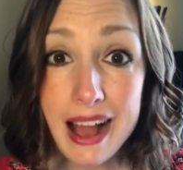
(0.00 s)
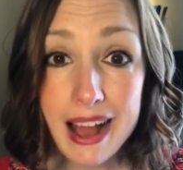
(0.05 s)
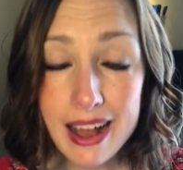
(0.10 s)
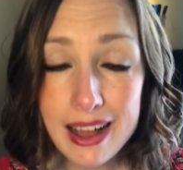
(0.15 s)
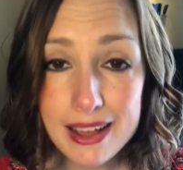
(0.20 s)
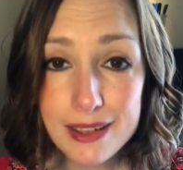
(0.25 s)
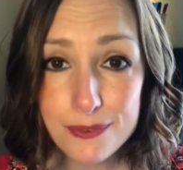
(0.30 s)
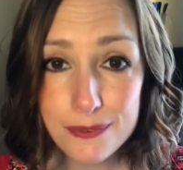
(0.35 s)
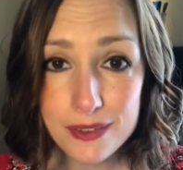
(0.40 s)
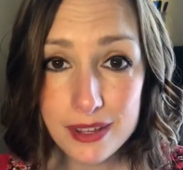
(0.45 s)

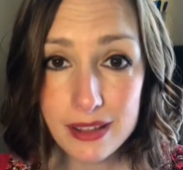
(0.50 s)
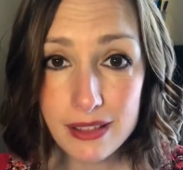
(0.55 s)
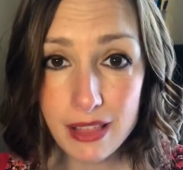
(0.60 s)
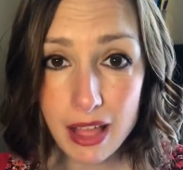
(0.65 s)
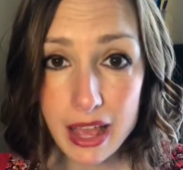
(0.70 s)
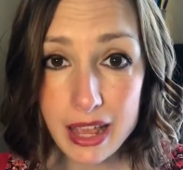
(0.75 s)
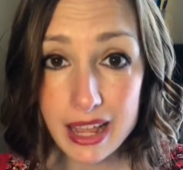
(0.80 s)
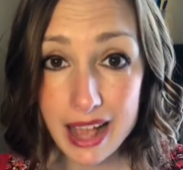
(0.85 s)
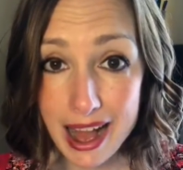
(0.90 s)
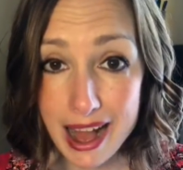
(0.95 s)
I feel
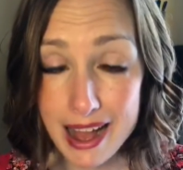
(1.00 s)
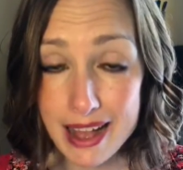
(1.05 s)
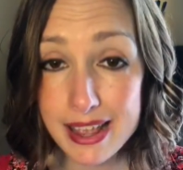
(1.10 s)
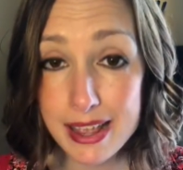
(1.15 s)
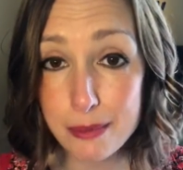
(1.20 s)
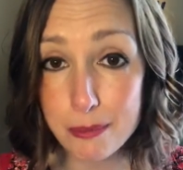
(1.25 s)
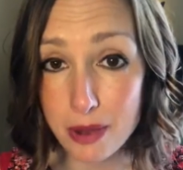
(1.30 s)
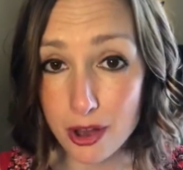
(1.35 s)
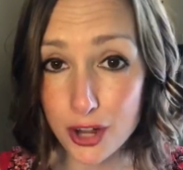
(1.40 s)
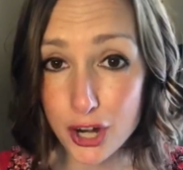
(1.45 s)
like I
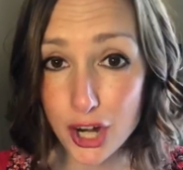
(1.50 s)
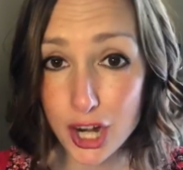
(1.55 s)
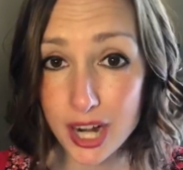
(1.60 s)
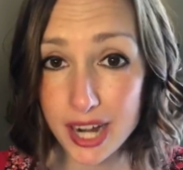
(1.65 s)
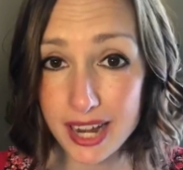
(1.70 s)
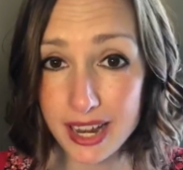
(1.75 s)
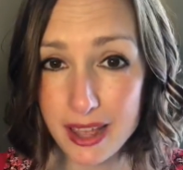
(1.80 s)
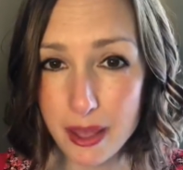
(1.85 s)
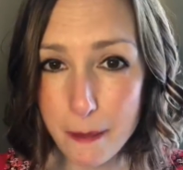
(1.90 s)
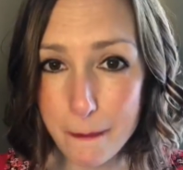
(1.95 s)
am
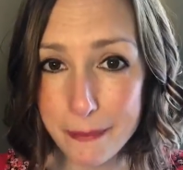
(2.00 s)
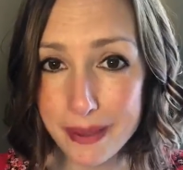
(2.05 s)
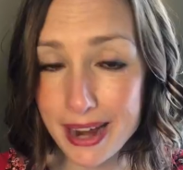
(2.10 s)
hungry,